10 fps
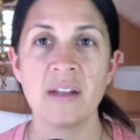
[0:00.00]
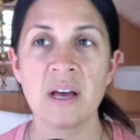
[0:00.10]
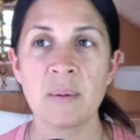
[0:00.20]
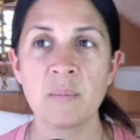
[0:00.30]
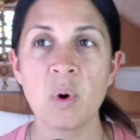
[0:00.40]

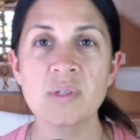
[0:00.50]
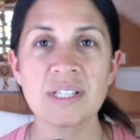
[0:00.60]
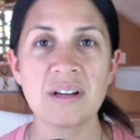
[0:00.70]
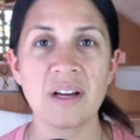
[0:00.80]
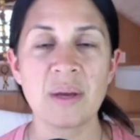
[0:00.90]
Now, I'm
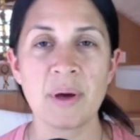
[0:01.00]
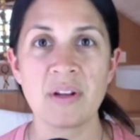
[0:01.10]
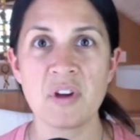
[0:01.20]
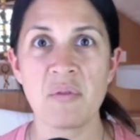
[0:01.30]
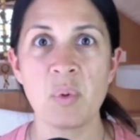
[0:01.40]
mostly talking
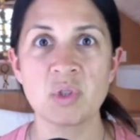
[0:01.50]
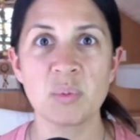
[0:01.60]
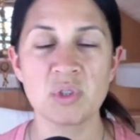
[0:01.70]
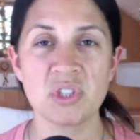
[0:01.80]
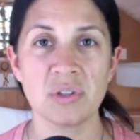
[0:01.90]
about if you have
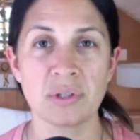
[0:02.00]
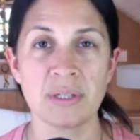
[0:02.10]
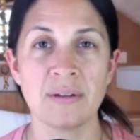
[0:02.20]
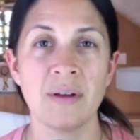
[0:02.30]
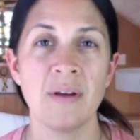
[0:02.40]
multiple children.